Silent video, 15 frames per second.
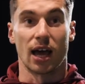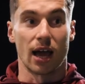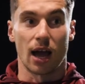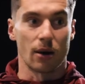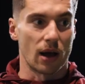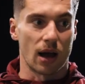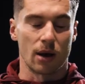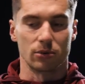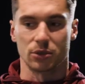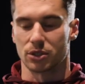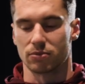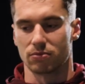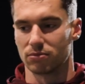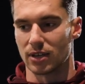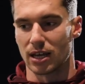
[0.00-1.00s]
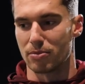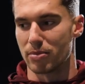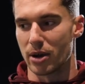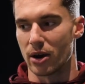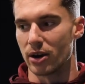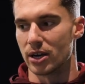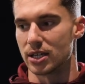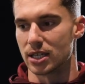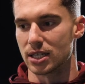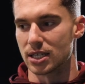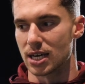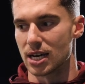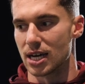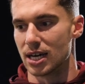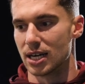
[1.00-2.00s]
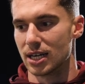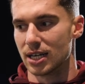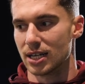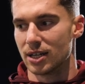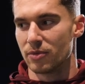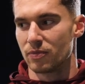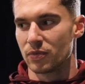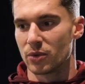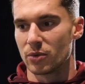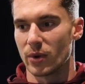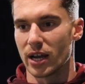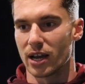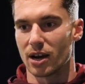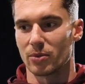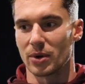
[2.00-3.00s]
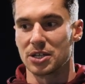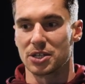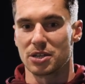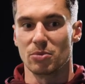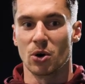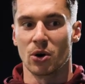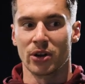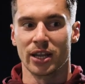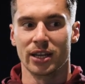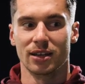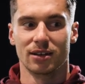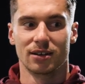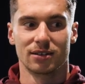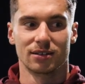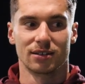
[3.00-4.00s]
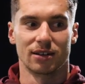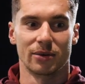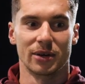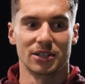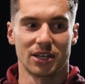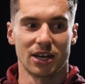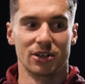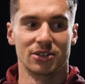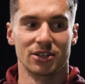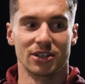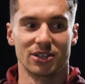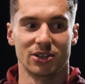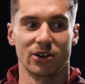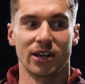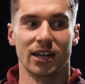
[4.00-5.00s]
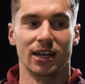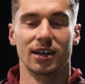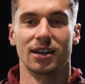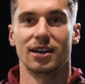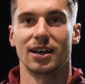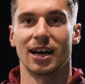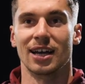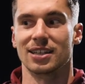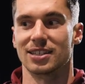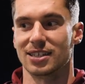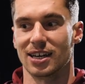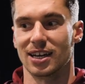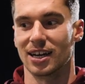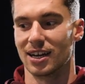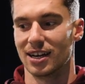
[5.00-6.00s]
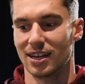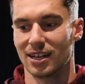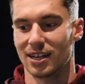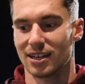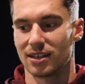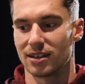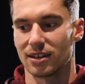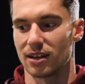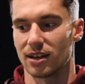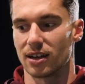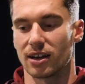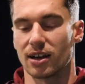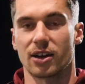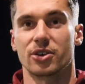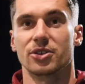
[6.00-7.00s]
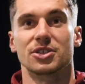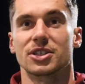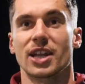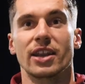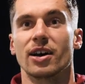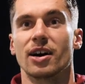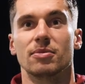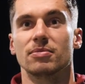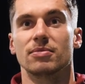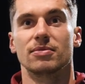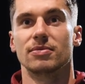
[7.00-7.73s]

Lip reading: I was dead and buried, and wake up Wednesday morning. I went to go to the toilet, and I couldn't stand up.